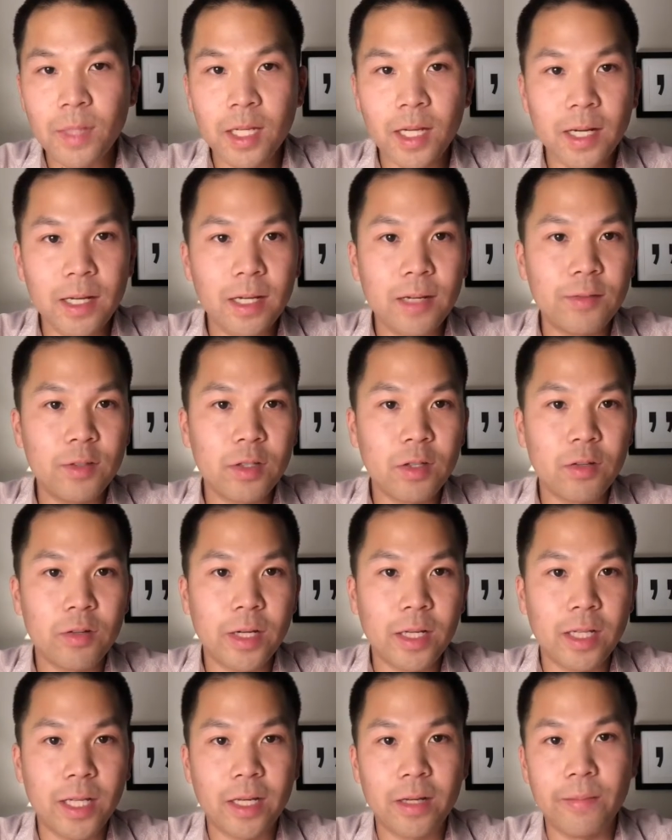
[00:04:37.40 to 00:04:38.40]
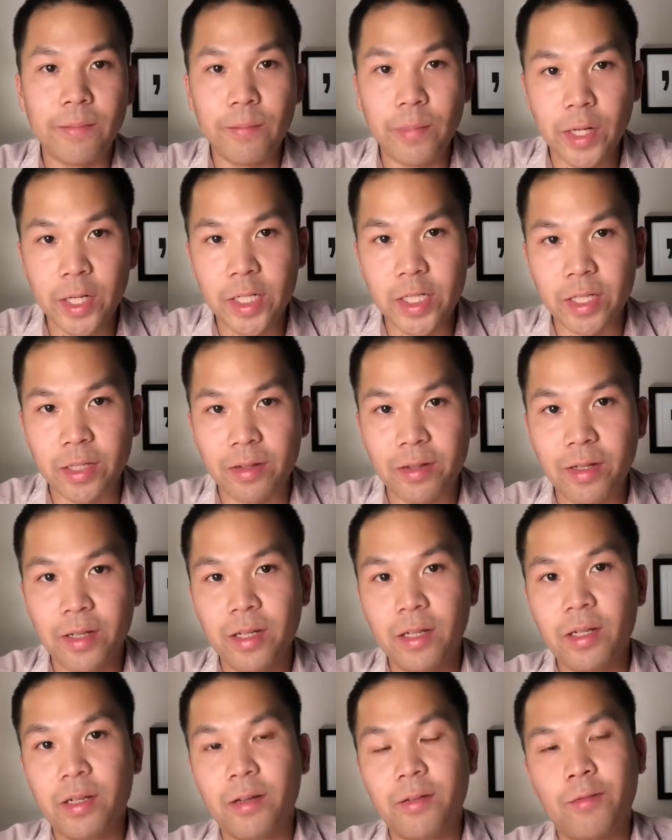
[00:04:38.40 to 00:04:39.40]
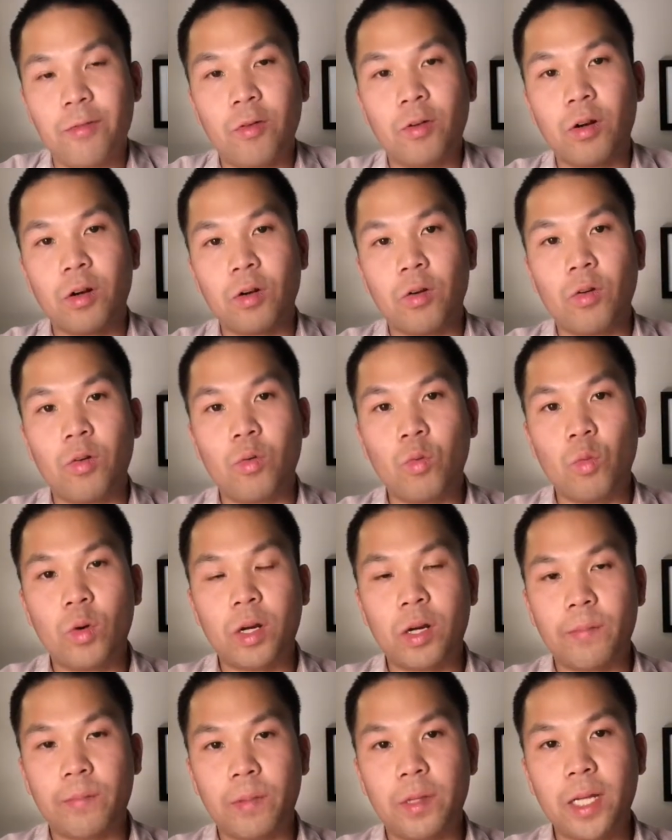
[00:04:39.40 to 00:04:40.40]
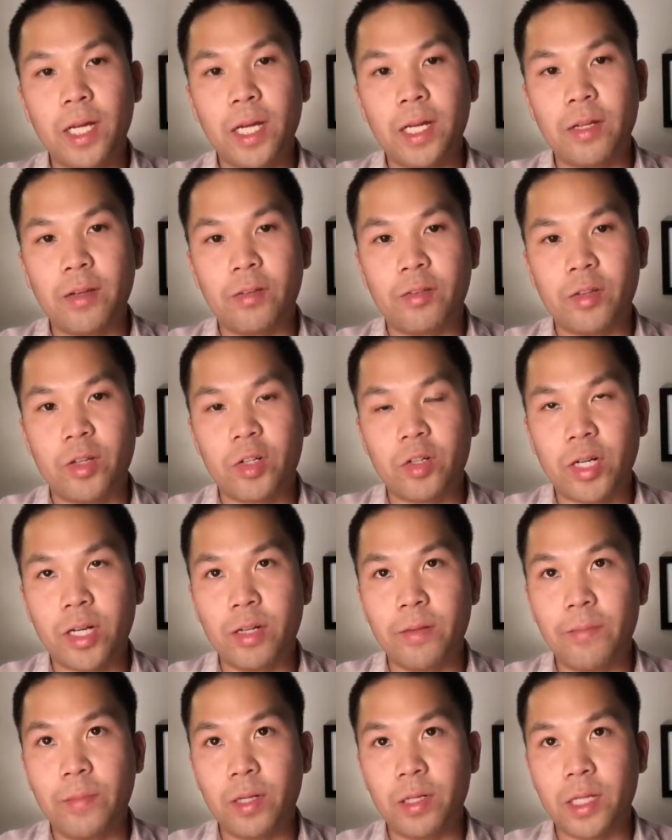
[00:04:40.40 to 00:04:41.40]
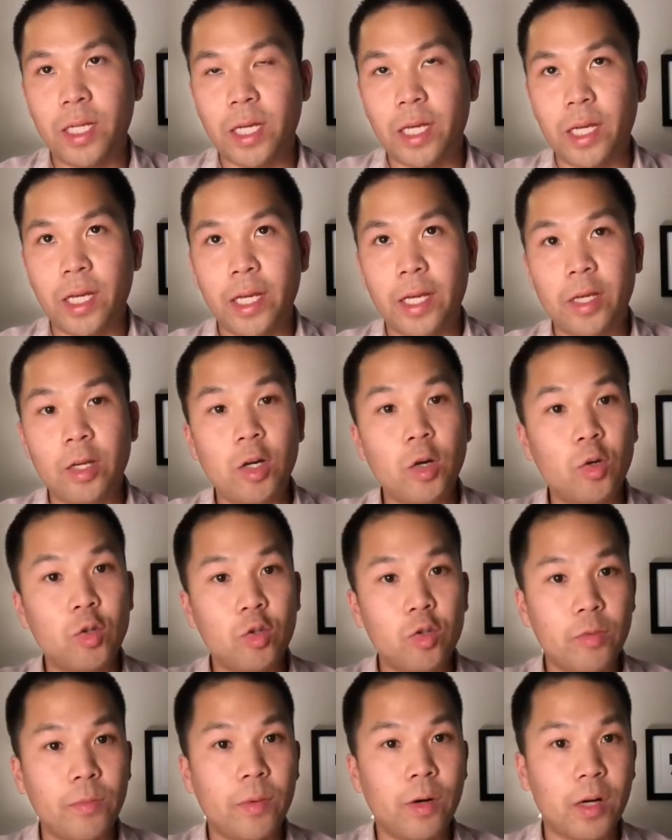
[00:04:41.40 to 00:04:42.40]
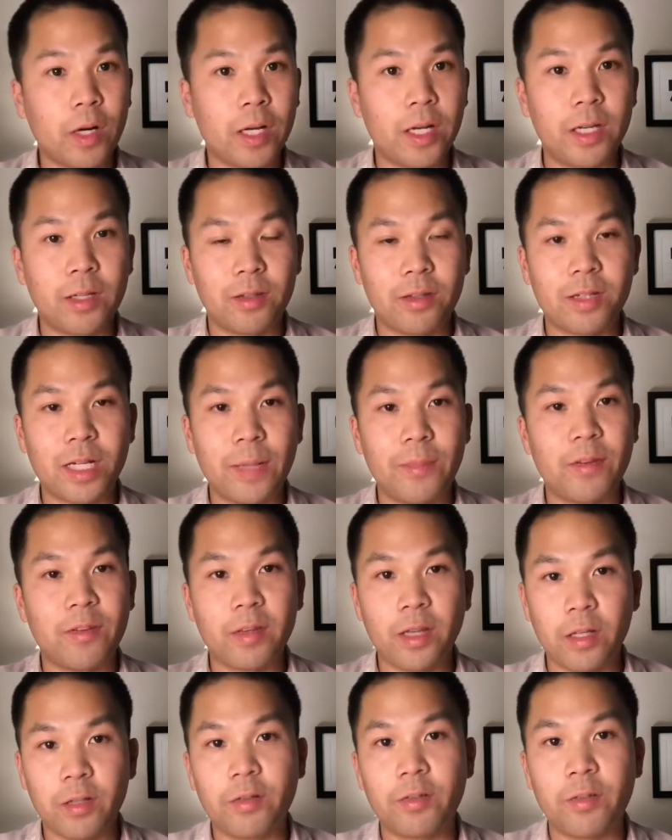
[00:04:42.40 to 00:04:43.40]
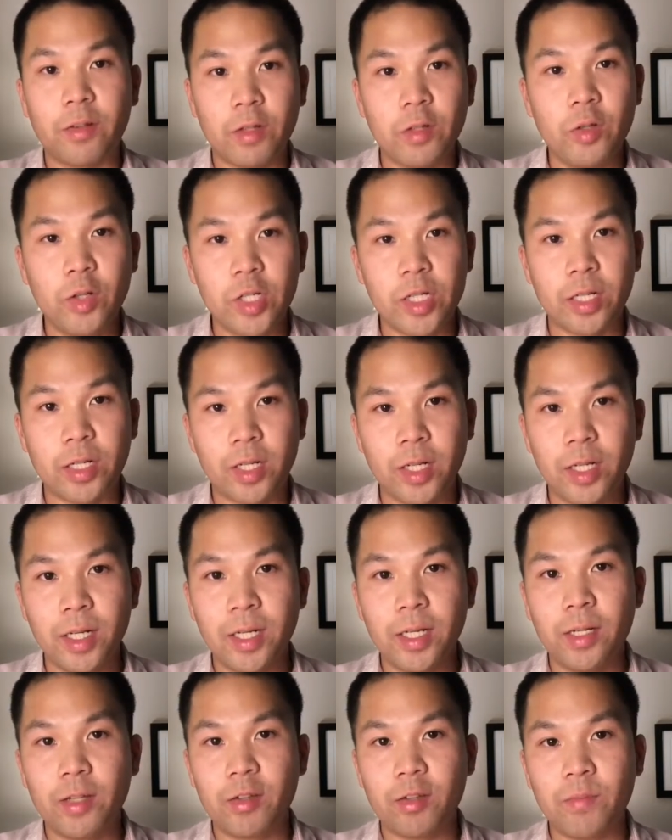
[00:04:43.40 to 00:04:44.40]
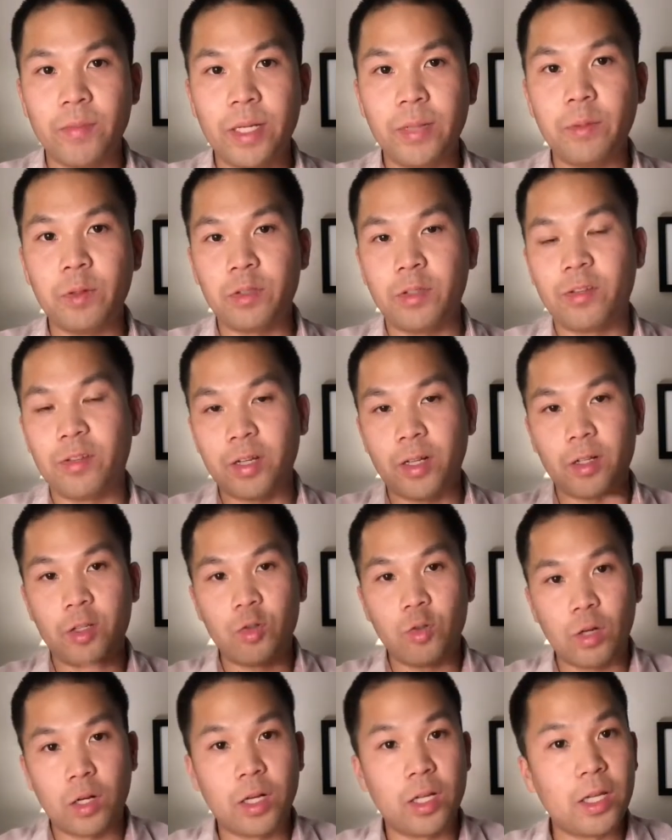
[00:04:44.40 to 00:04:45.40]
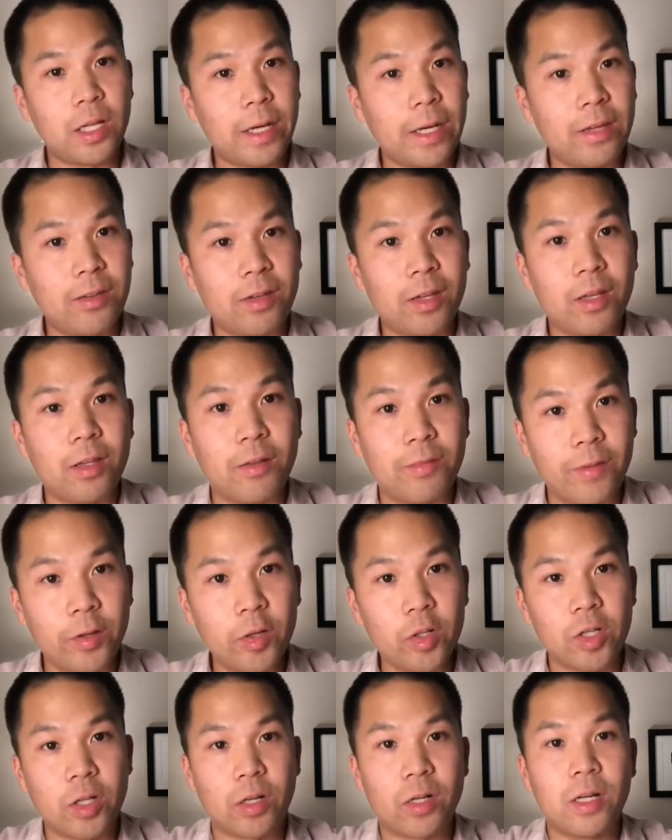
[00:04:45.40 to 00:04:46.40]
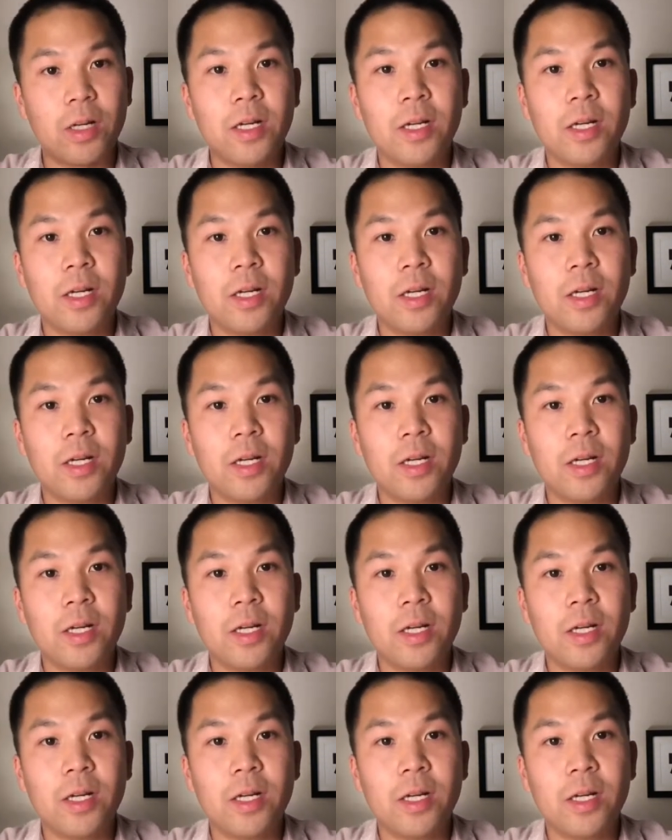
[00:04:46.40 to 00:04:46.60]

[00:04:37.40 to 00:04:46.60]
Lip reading: I have to create like a budget for what our plan is to try to build like a go-to-market type sales solution to be able to sell to our clients in the future.